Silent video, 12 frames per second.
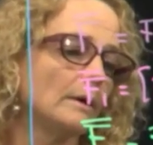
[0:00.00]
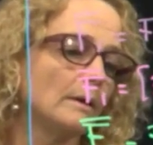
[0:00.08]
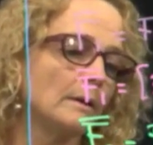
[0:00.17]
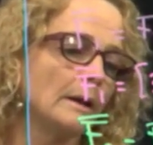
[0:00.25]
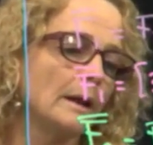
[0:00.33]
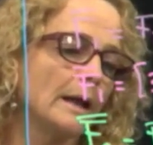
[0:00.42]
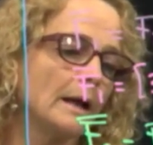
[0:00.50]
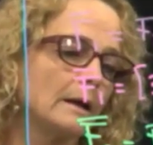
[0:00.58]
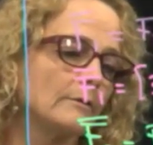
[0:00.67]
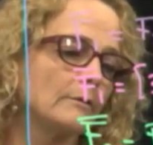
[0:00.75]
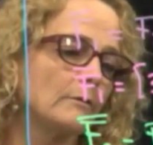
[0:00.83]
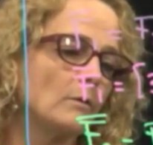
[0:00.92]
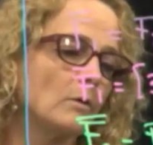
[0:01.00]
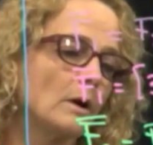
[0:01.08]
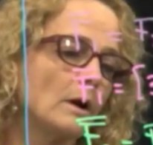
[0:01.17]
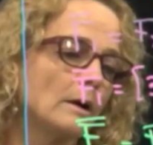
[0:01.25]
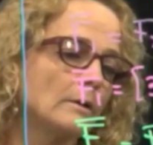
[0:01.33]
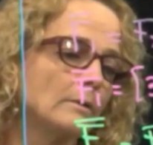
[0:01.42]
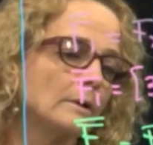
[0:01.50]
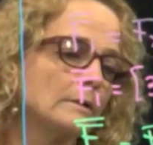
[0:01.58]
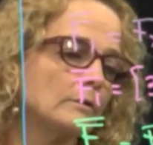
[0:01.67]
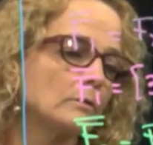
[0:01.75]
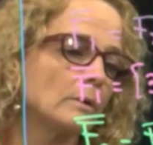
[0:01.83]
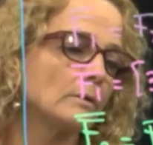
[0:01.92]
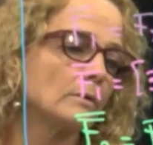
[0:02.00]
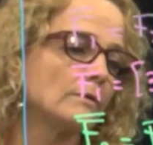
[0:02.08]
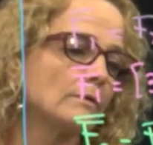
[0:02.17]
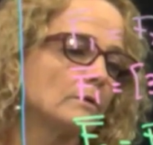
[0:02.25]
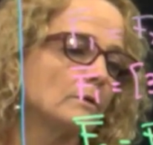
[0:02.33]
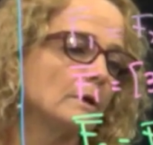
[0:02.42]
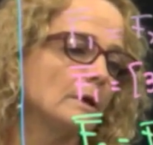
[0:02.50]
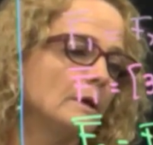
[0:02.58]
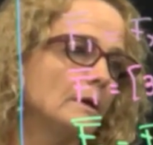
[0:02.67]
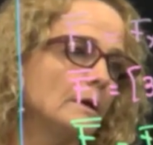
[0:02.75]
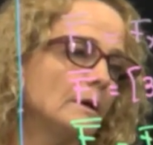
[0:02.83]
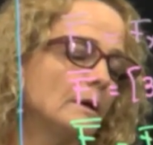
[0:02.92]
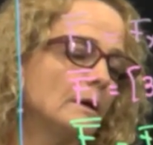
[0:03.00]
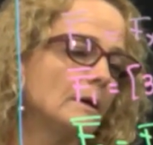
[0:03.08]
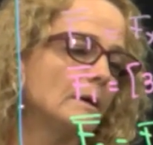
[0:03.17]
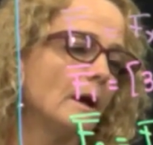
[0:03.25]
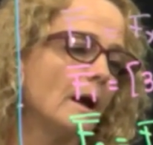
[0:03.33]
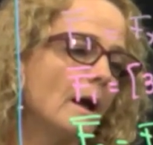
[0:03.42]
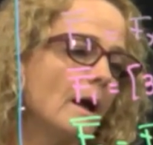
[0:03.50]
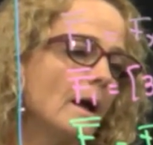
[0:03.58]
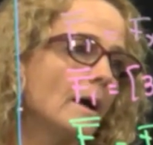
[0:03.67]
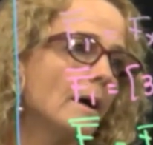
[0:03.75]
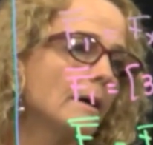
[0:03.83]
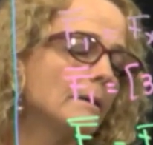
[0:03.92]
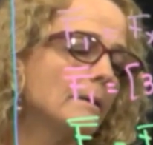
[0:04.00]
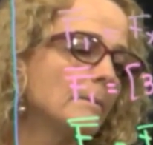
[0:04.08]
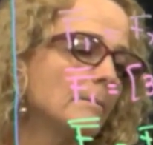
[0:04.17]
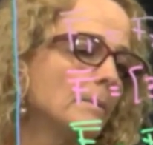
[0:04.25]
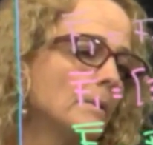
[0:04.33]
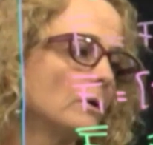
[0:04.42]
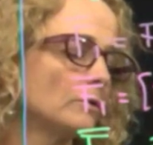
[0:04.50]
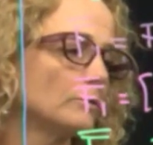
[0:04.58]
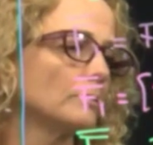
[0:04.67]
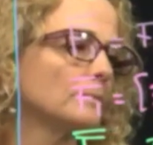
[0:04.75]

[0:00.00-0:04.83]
negative 400 square root of 3 in i plus